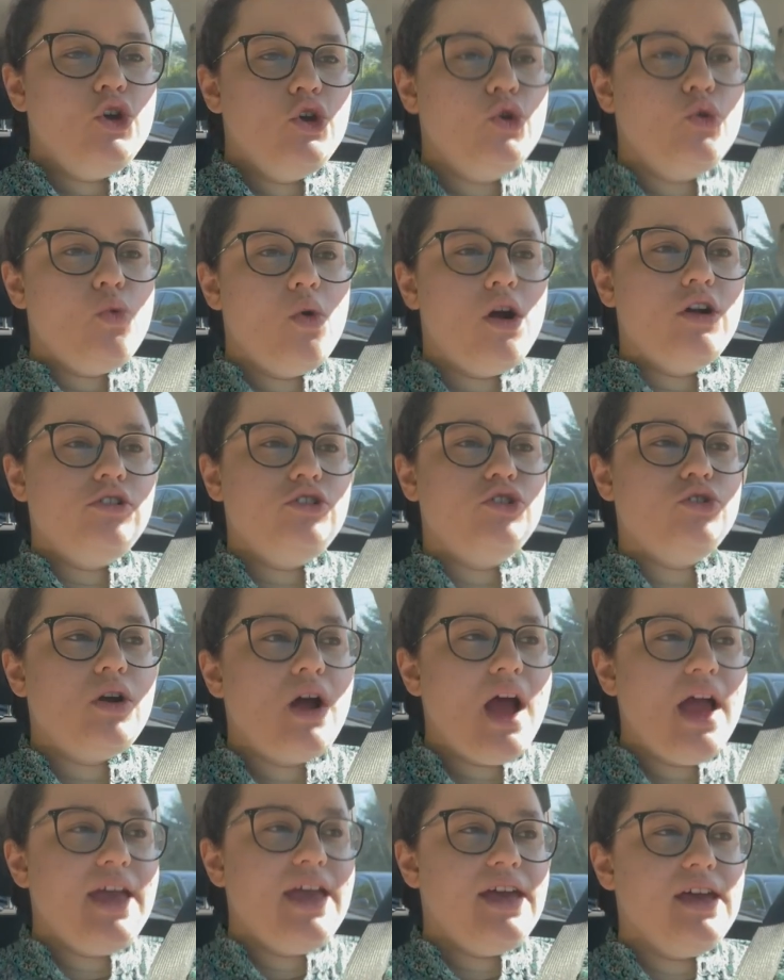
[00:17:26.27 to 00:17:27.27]
who are
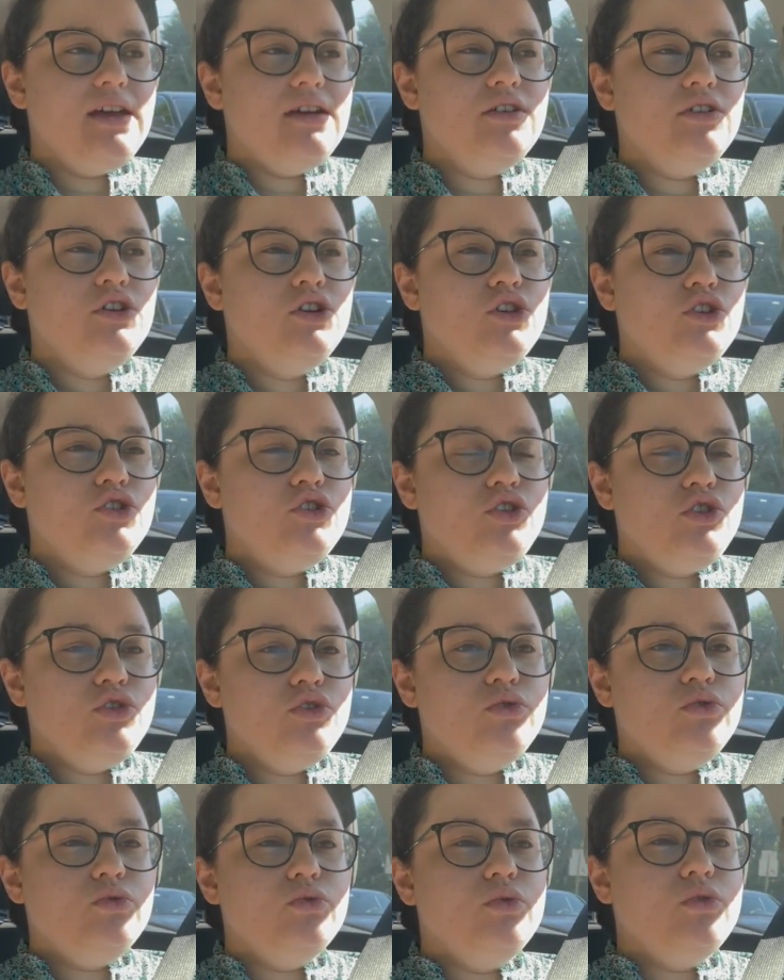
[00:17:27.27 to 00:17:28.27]
trying
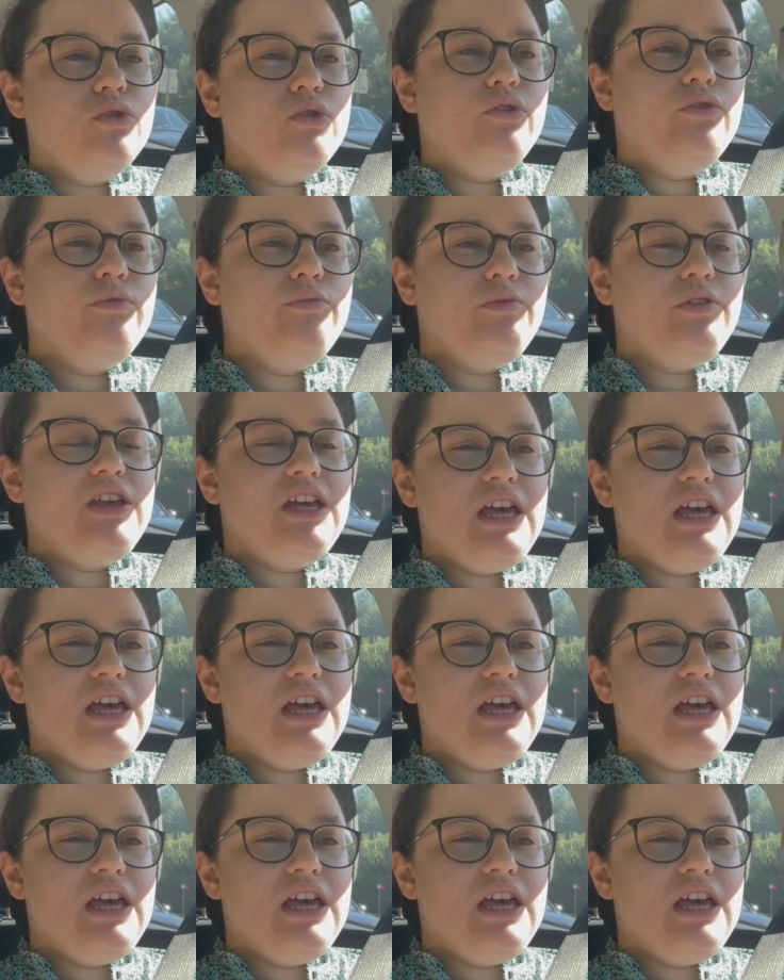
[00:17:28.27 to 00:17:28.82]
to